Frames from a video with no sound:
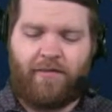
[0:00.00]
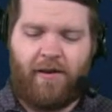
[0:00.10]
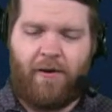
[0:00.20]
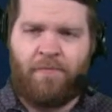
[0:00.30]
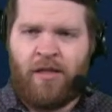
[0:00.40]

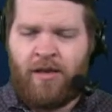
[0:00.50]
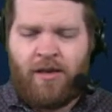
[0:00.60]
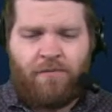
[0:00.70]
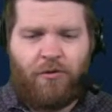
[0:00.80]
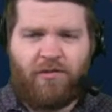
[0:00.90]
So
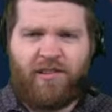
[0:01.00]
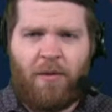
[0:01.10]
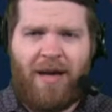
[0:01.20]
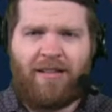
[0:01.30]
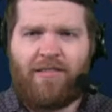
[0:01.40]
if he wants to
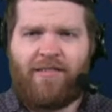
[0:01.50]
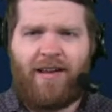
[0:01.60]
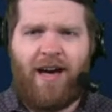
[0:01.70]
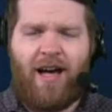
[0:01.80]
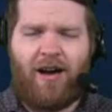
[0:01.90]
come back to
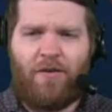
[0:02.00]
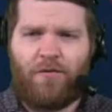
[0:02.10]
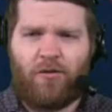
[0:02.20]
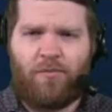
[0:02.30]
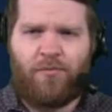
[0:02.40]
Chicago
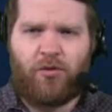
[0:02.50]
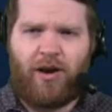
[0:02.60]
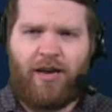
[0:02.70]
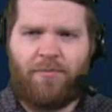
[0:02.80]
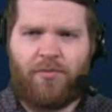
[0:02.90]
for
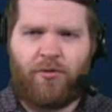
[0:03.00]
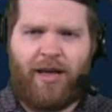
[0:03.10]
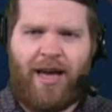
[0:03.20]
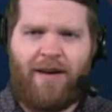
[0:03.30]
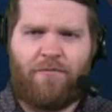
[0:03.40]

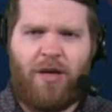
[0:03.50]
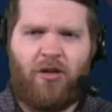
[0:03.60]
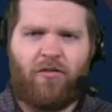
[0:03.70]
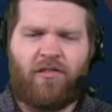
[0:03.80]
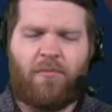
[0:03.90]
$3.5
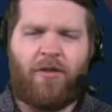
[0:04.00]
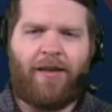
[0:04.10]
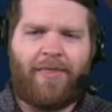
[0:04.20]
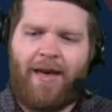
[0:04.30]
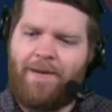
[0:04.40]
million or something
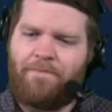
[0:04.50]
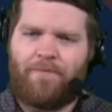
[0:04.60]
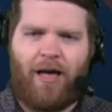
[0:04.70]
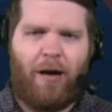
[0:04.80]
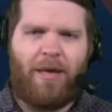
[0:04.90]
like that,
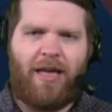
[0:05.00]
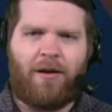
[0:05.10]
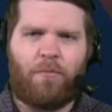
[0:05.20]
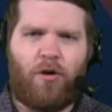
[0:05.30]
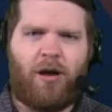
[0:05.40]
I'm
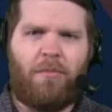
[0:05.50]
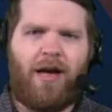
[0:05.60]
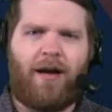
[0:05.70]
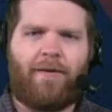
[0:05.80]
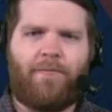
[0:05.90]
in. Bring him
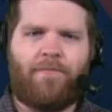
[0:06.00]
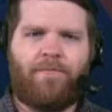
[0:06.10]
back.